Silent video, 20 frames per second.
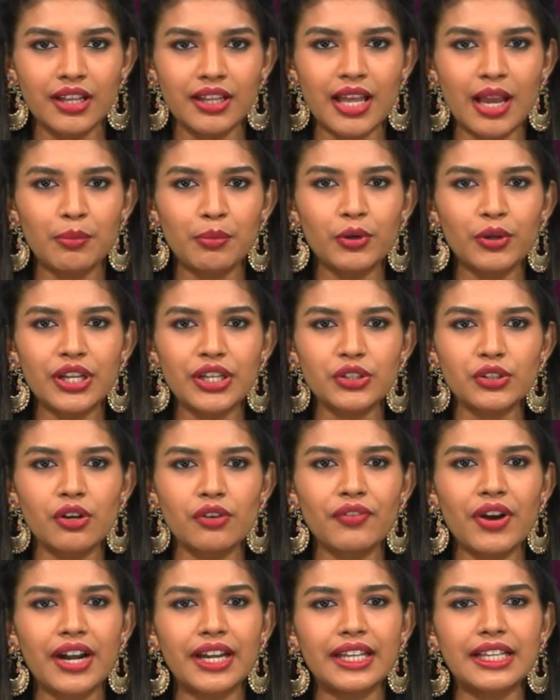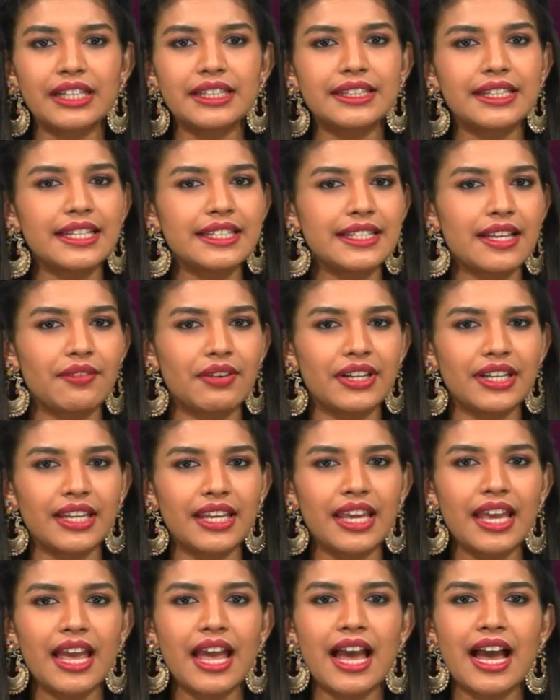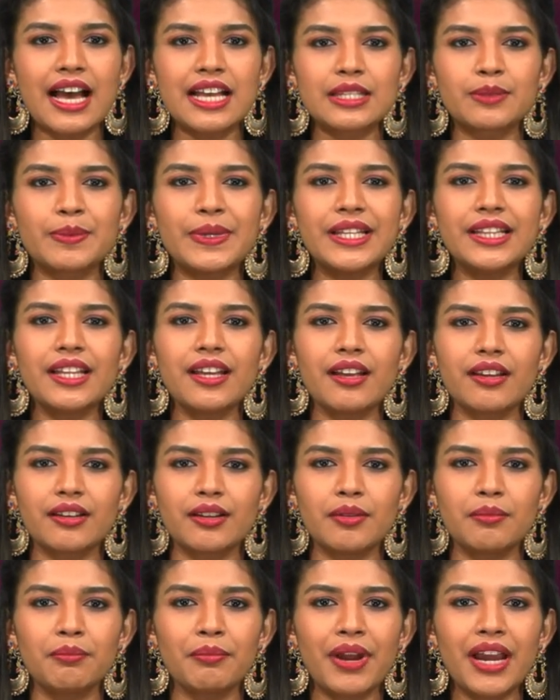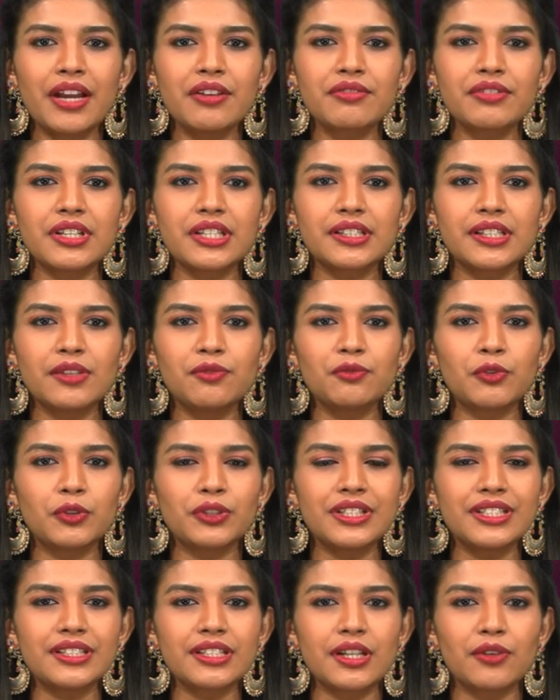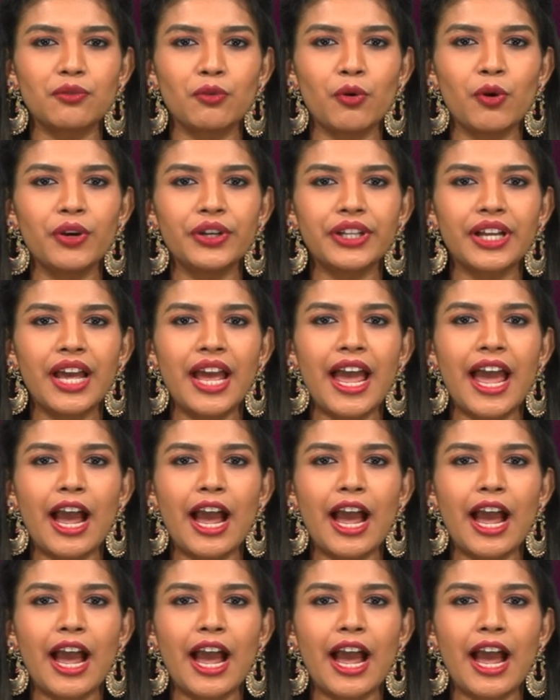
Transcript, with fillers: The abrogation of Article 370 has been their main reason for this revolt